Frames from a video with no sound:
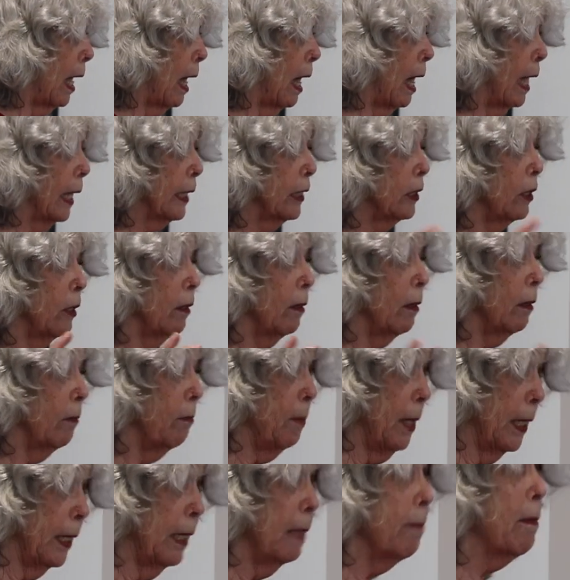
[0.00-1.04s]
I
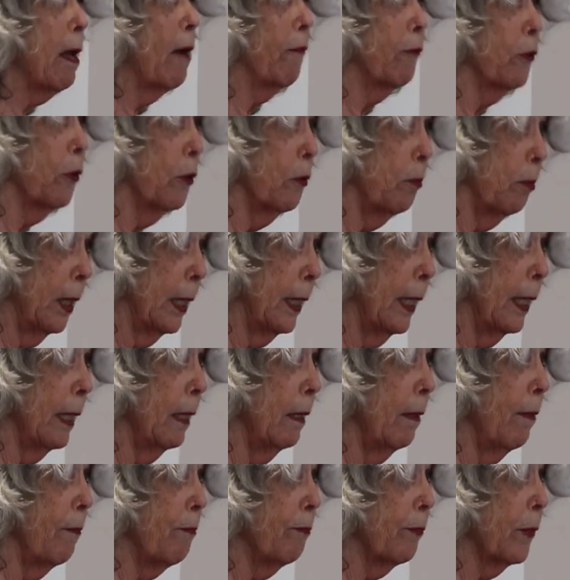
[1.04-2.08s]
met him after the
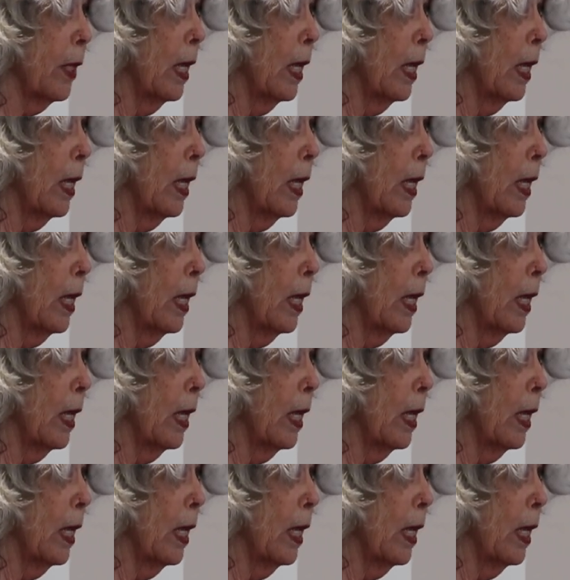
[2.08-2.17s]
reading